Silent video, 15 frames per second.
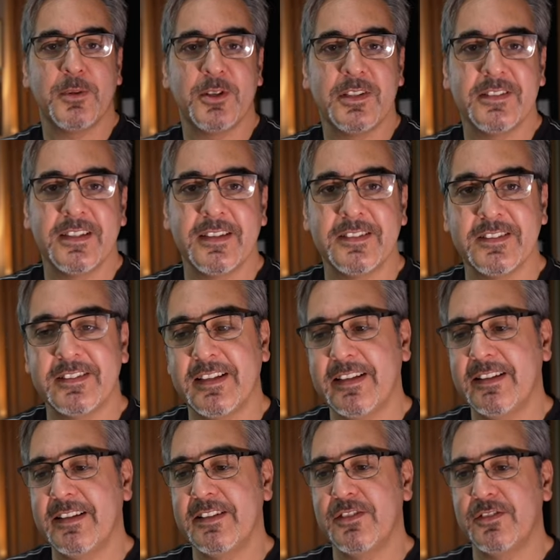monetized
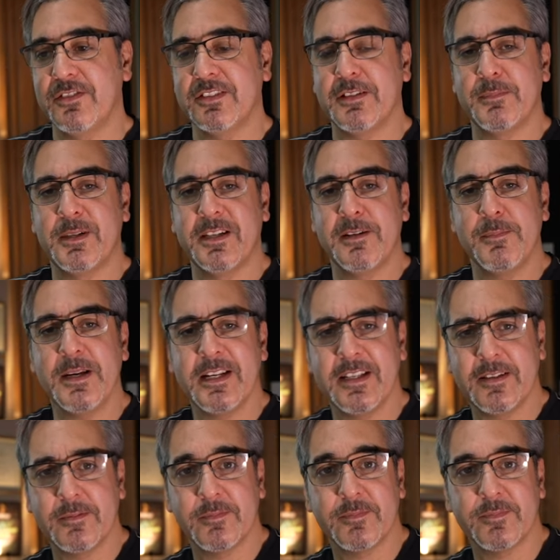and then you start making money.